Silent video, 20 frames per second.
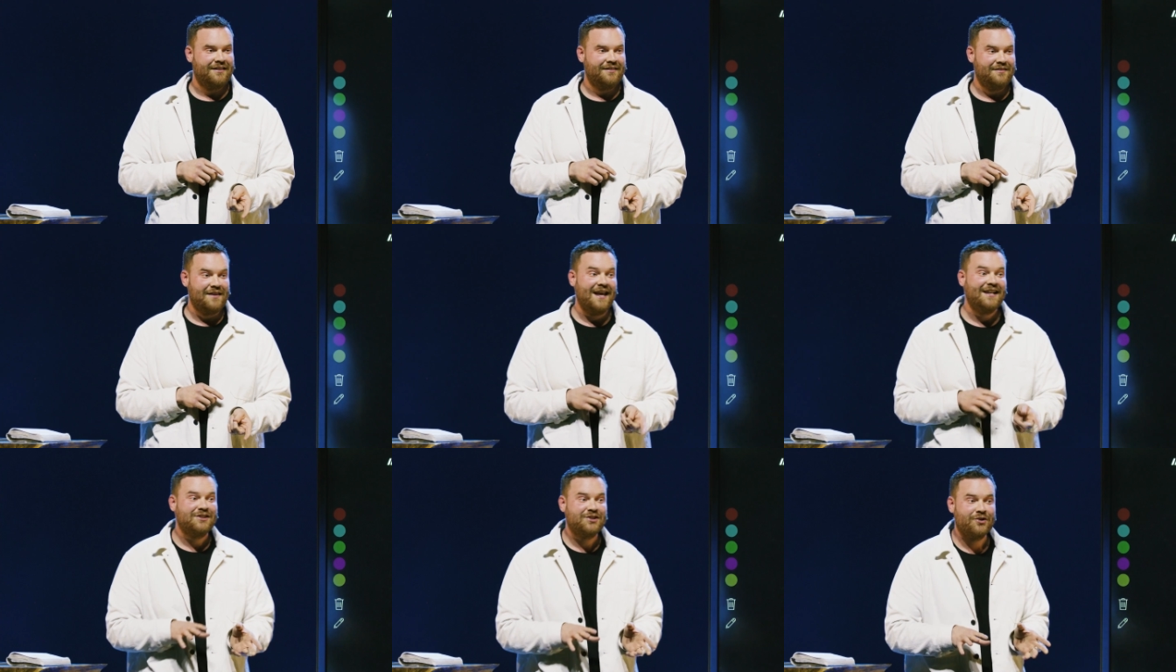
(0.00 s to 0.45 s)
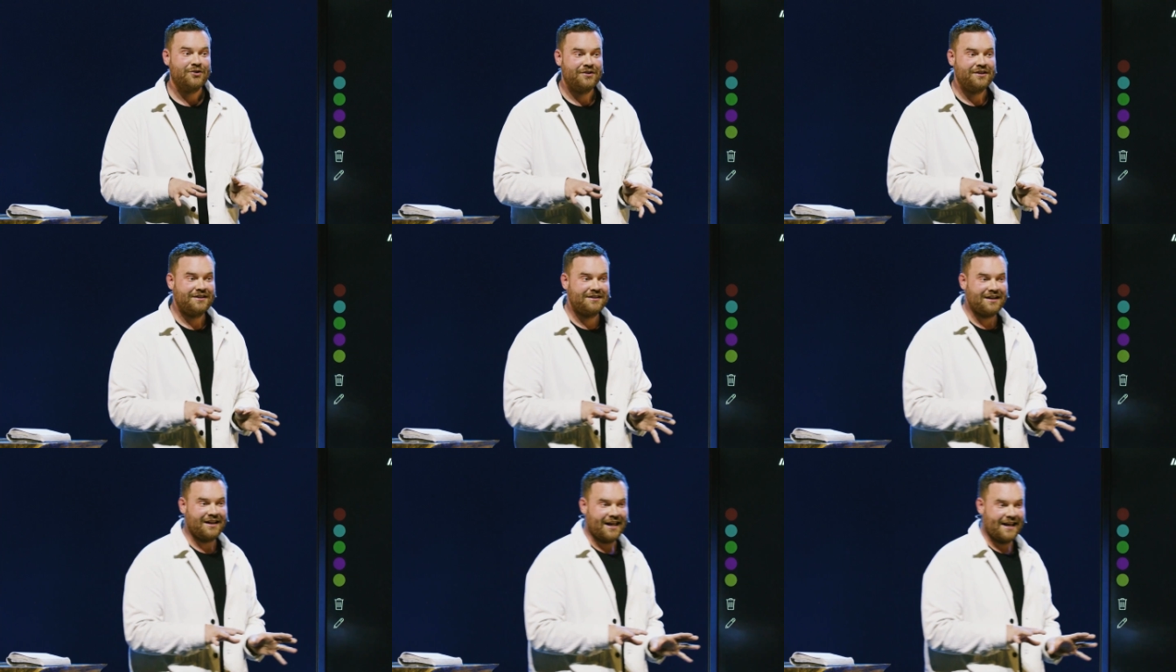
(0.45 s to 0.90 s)
then turned
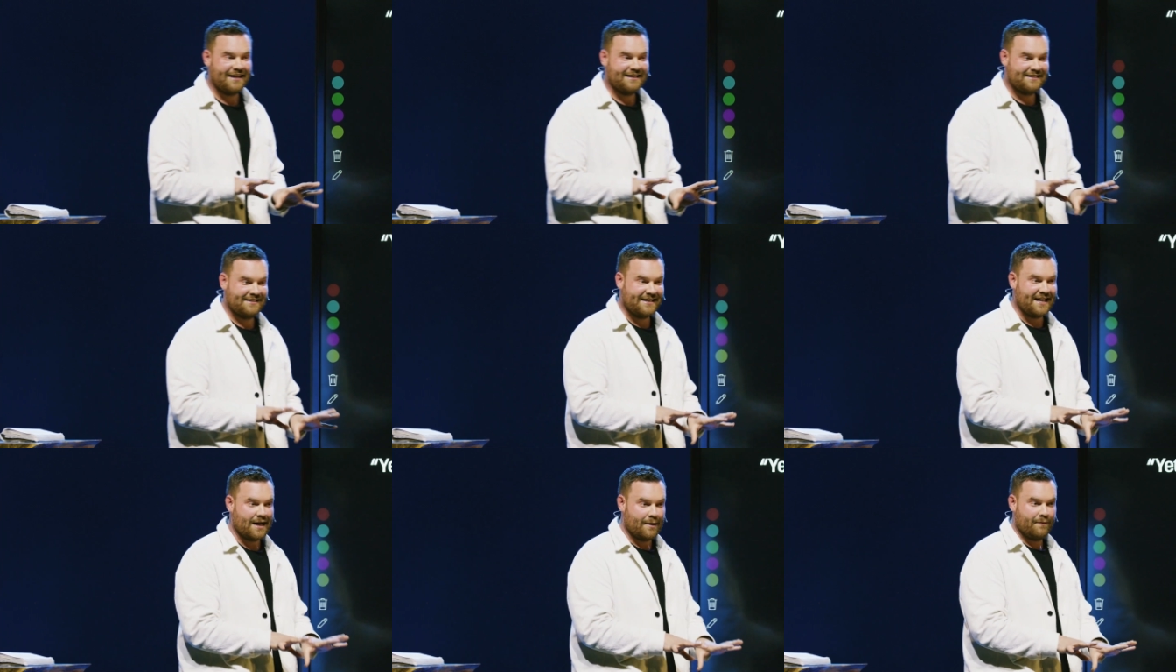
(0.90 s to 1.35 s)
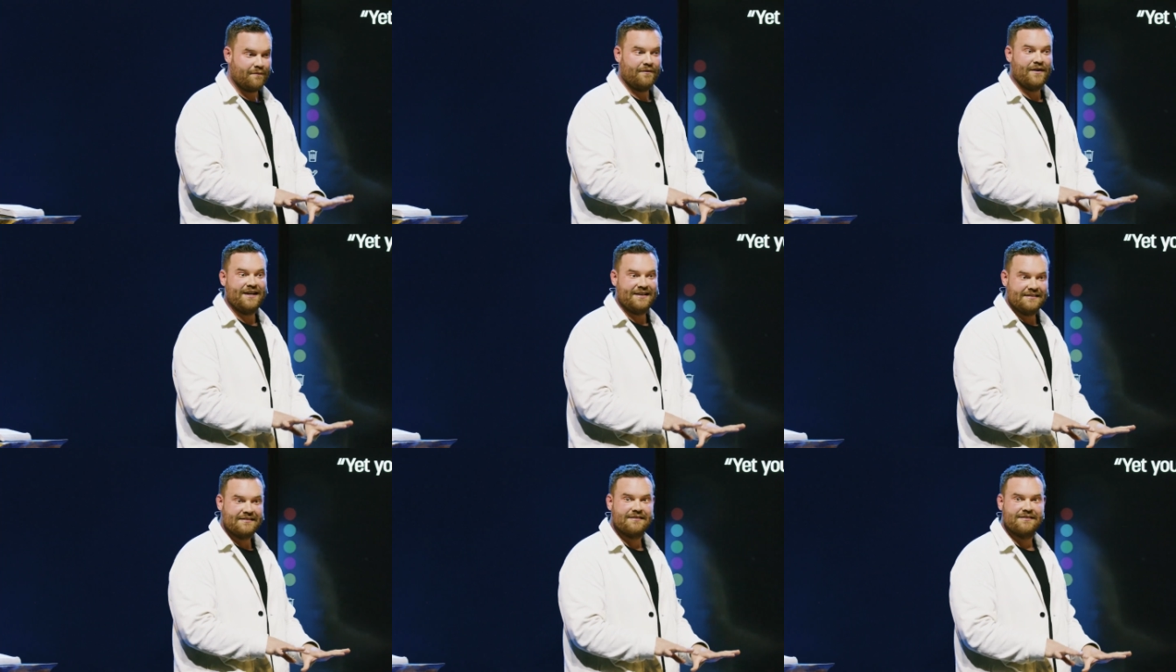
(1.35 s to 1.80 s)
into like set-up
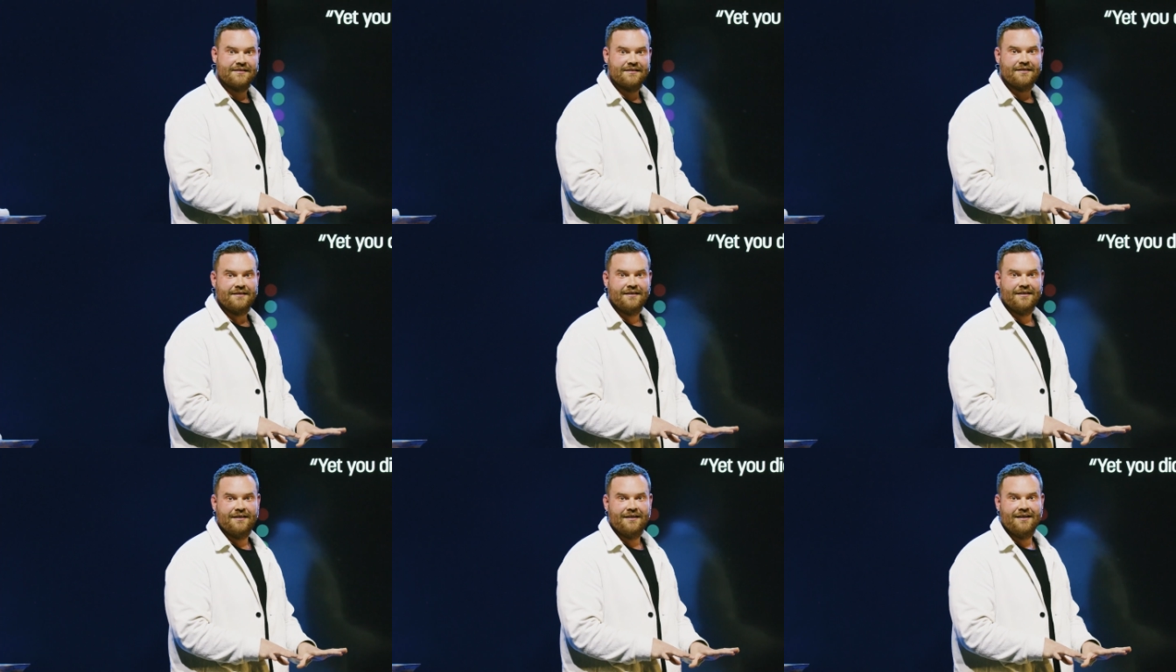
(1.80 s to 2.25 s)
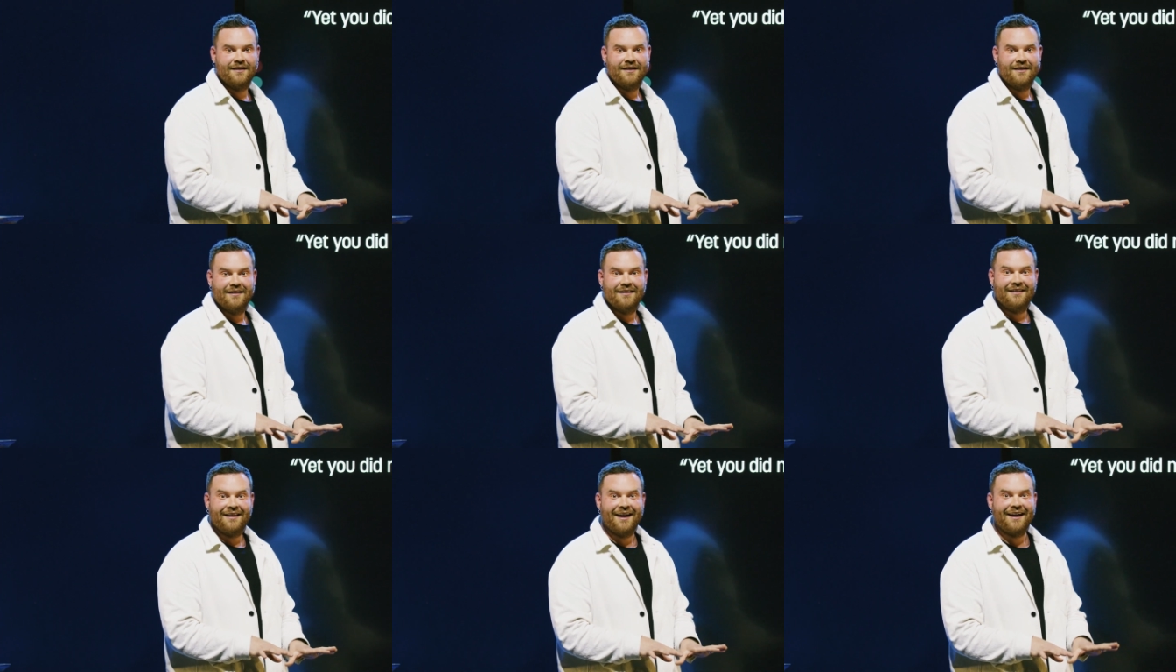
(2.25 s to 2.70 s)
fights.
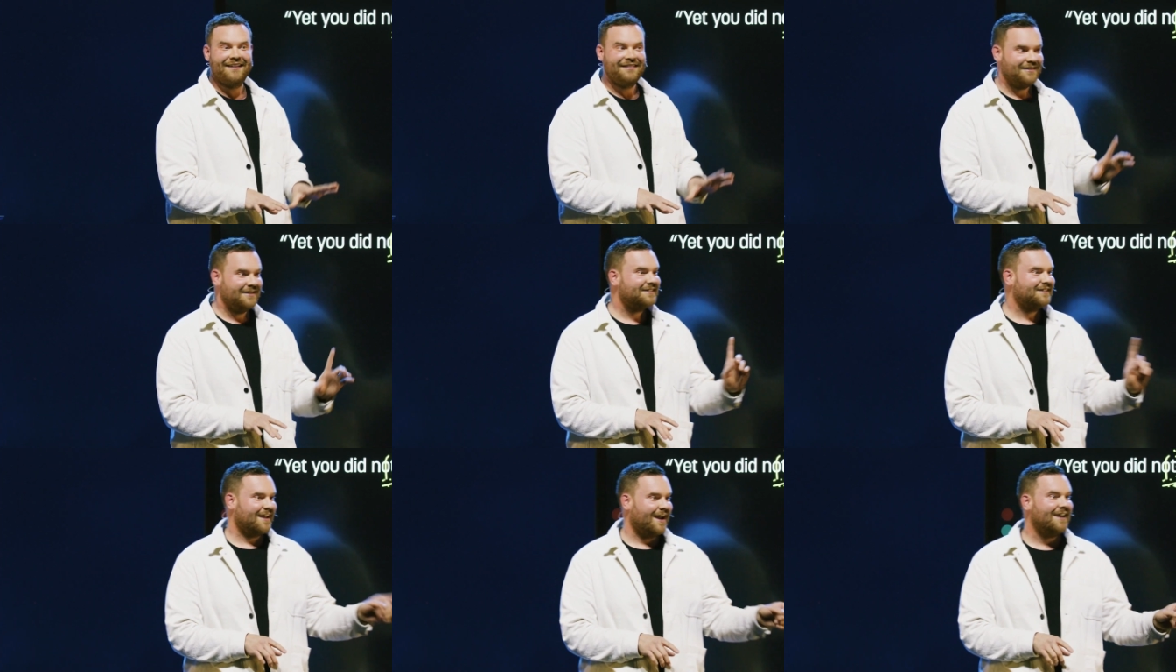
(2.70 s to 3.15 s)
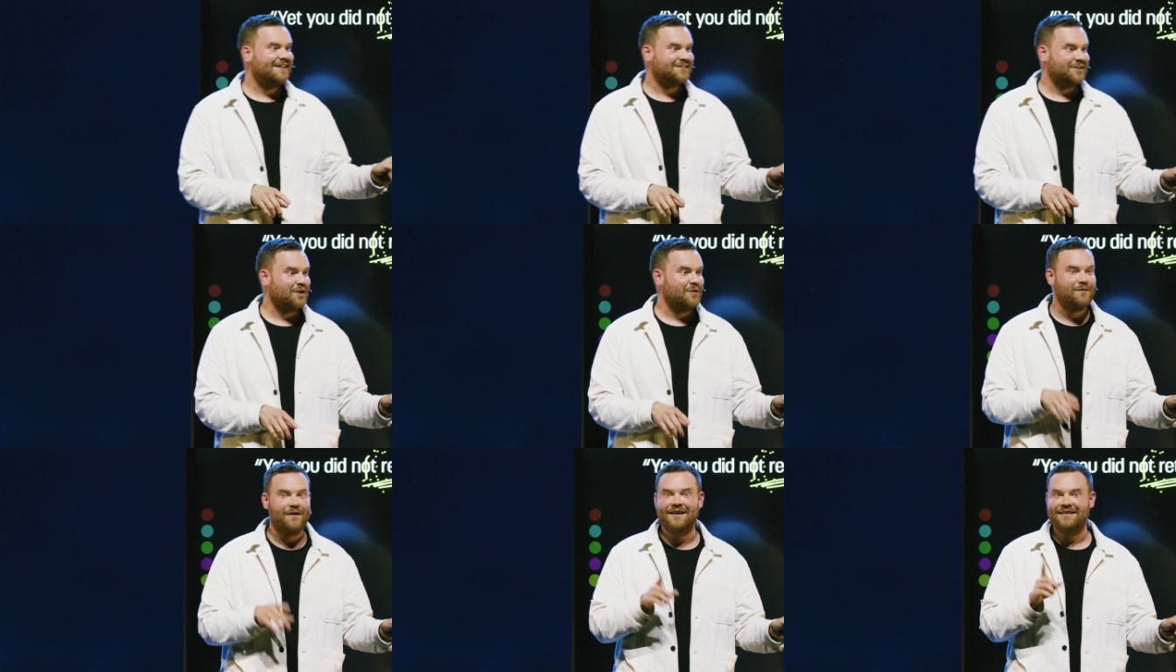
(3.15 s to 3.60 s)
Like this guy's
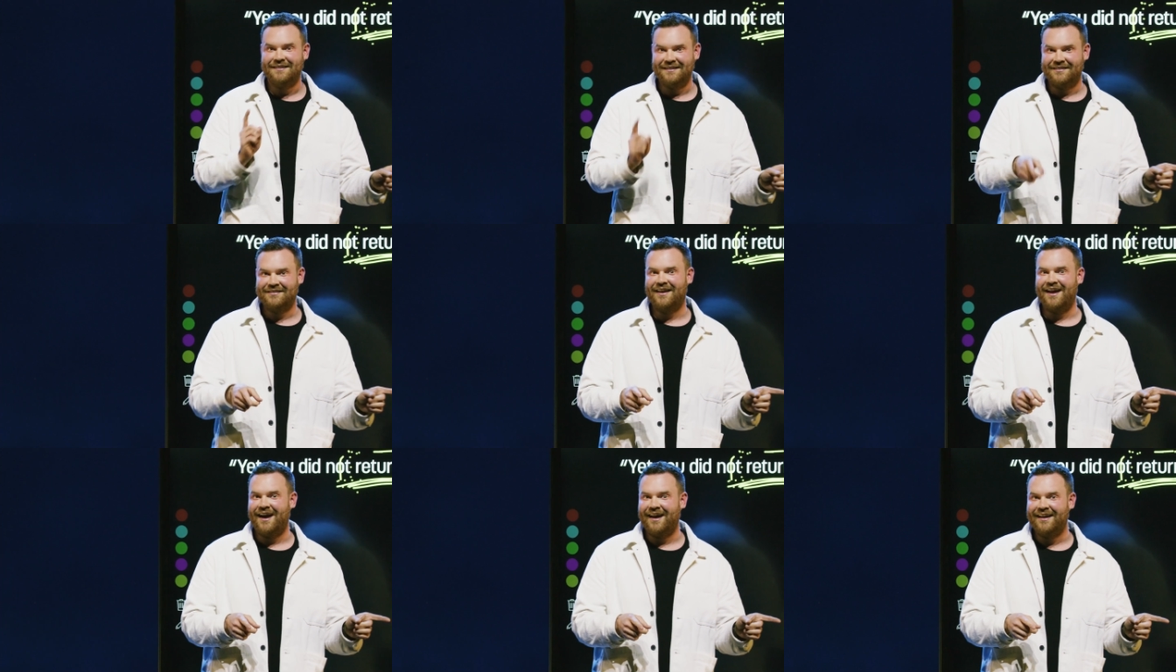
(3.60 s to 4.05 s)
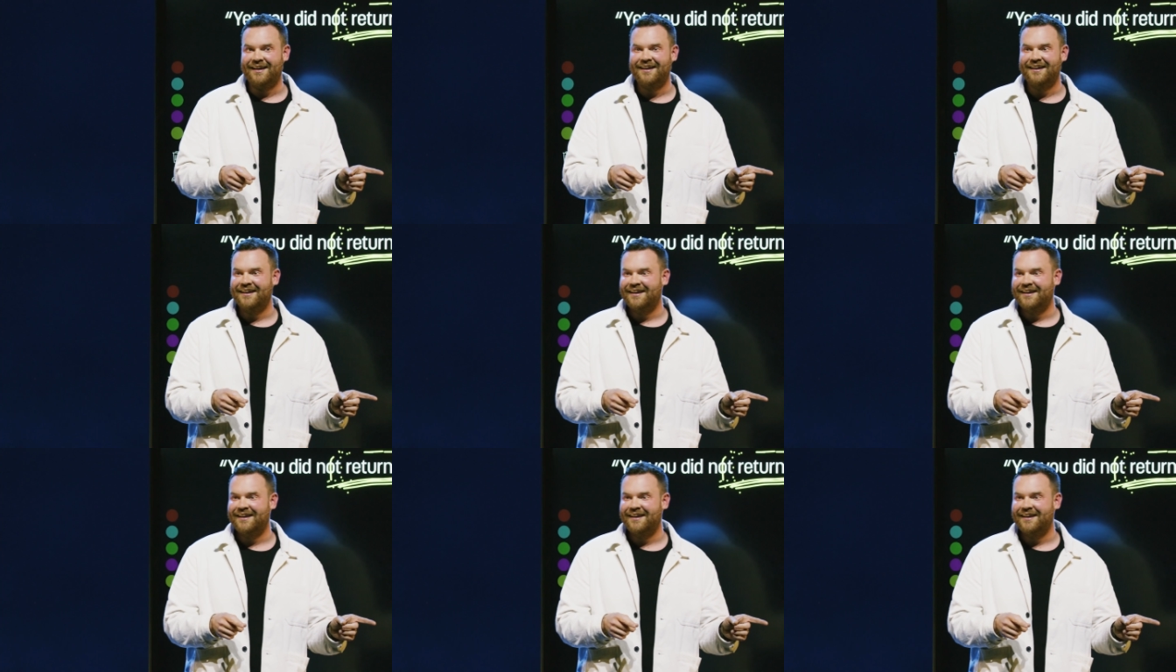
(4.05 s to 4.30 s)
gonna fight this guy.